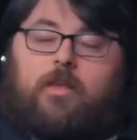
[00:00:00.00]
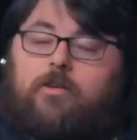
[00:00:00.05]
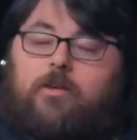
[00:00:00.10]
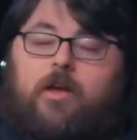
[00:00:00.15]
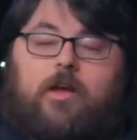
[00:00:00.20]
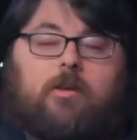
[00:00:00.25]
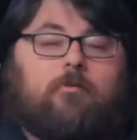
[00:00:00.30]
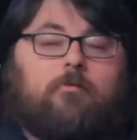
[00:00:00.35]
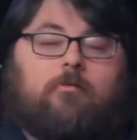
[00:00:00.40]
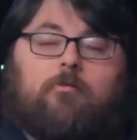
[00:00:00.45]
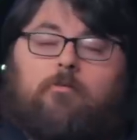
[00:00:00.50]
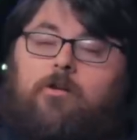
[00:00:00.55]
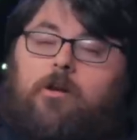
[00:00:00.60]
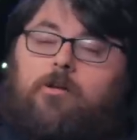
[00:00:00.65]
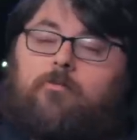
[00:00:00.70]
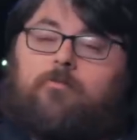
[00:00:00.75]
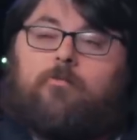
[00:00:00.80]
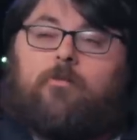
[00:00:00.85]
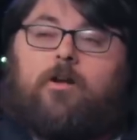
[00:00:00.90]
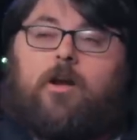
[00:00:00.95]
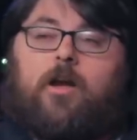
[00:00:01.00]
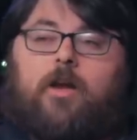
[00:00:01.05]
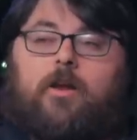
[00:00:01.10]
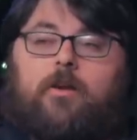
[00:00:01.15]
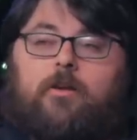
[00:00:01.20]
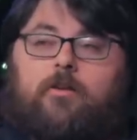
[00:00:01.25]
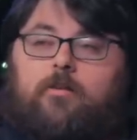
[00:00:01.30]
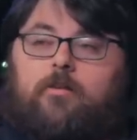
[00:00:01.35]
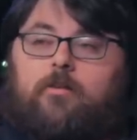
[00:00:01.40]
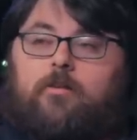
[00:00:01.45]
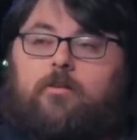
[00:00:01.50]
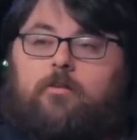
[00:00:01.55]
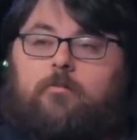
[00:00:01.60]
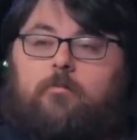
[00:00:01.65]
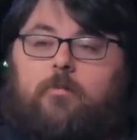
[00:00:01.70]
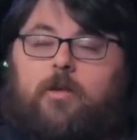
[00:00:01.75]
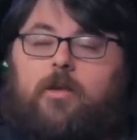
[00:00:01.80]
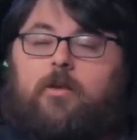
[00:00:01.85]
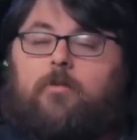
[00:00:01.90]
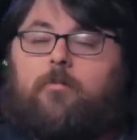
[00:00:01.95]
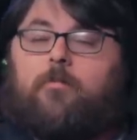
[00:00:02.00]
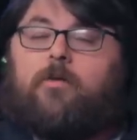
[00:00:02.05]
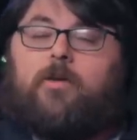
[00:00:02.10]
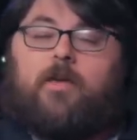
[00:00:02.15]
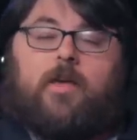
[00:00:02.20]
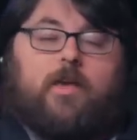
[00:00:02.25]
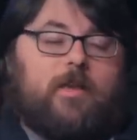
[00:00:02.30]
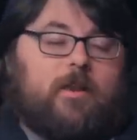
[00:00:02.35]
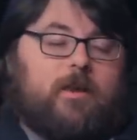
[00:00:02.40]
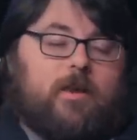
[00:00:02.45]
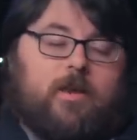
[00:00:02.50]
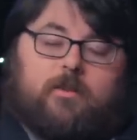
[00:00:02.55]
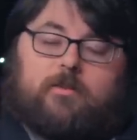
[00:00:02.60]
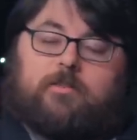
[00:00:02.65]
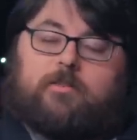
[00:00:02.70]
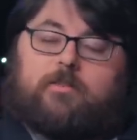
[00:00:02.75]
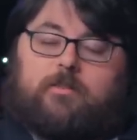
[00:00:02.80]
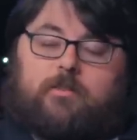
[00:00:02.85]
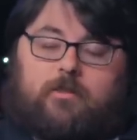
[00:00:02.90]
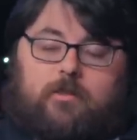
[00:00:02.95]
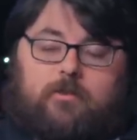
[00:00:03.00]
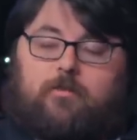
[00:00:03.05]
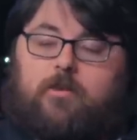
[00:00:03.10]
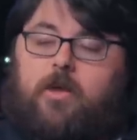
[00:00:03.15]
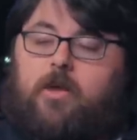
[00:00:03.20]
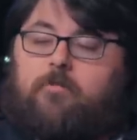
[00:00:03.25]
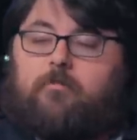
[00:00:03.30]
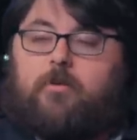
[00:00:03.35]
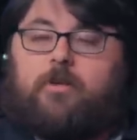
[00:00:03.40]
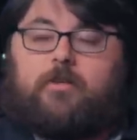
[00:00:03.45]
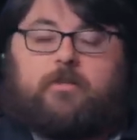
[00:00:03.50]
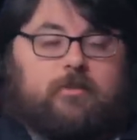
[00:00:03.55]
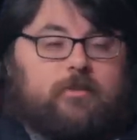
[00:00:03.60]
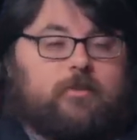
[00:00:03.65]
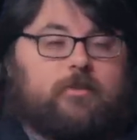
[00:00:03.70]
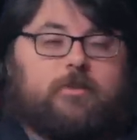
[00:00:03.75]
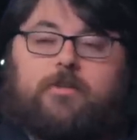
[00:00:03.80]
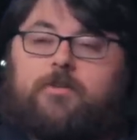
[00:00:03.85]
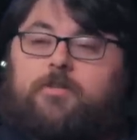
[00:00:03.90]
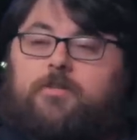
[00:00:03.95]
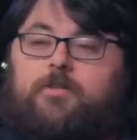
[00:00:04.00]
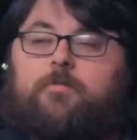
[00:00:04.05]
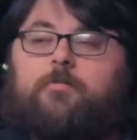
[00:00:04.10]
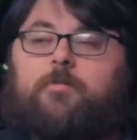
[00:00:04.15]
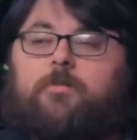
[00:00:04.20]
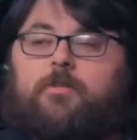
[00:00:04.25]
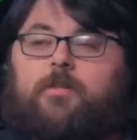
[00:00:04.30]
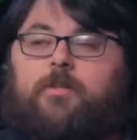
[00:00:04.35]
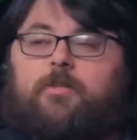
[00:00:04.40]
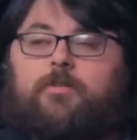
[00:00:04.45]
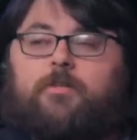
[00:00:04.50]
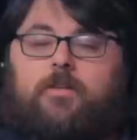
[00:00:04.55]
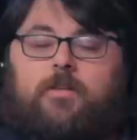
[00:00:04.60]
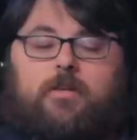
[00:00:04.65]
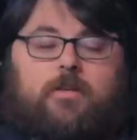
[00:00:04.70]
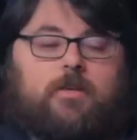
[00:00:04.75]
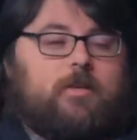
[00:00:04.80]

Yeah, you had a rough ride, ma'am, and I just you have my sincere sympathies.